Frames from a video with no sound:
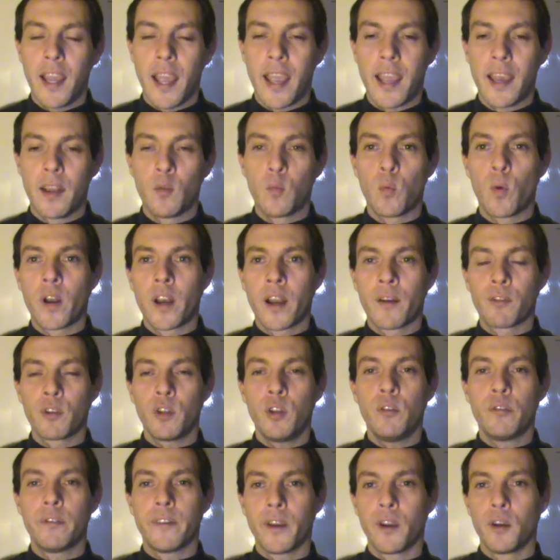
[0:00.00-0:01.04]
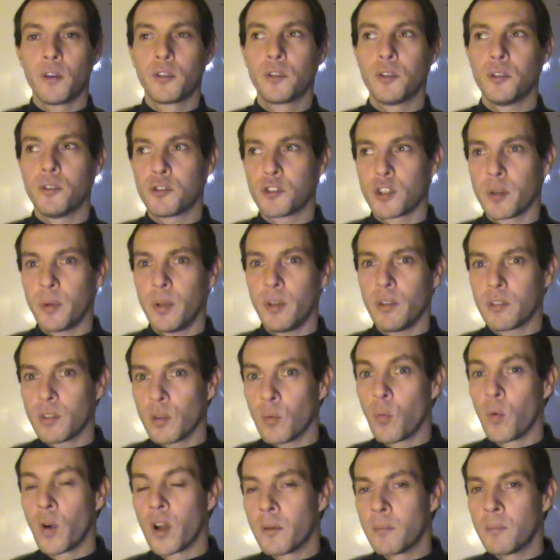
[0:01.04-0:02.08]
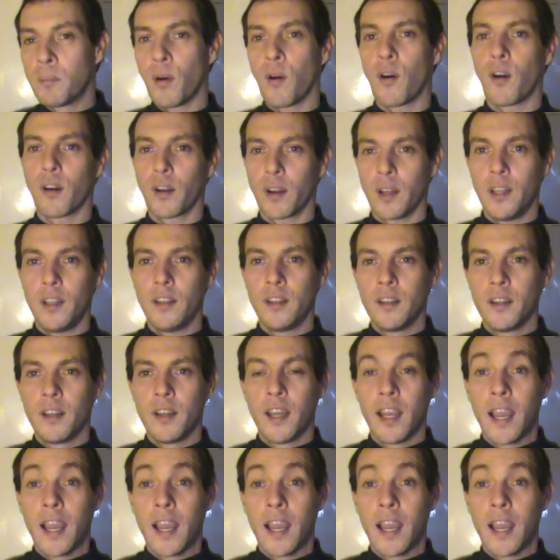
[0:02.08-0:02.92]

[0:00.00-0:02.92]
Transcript: And whatever you fail to attribute to one party